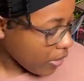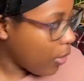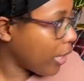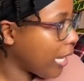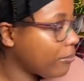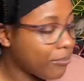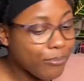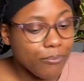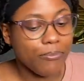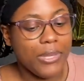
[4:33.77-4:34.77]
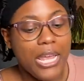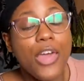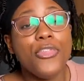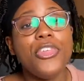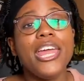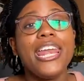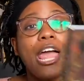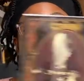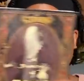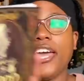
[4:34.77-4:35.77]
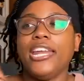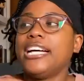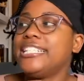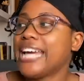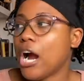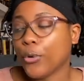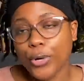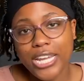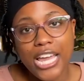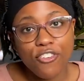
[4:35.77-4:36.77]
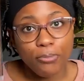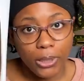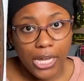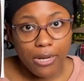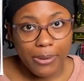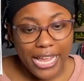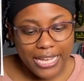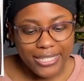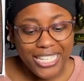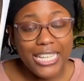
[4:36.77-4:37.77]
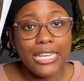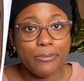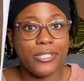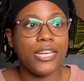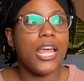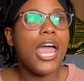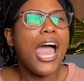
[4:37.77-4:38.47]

Okay. Then I read A Dowry of Blood by S.T. Gibson.